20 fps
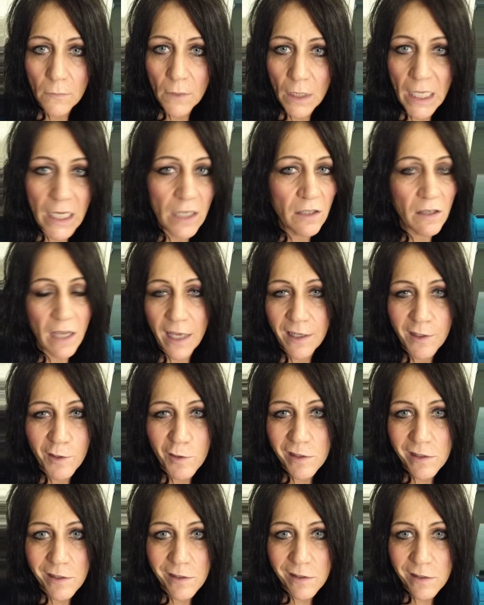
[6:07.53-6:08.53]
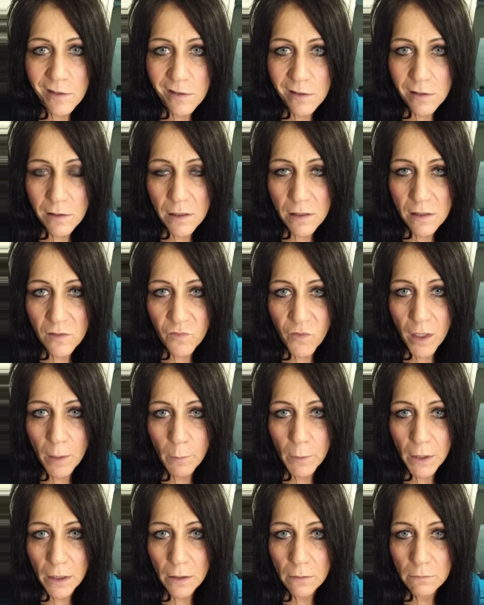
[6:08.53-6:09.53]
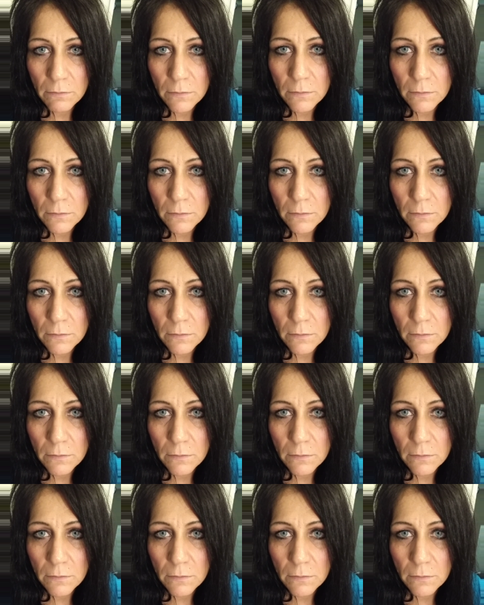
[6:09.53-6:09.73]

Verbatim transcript: he don't have no sissies in his family.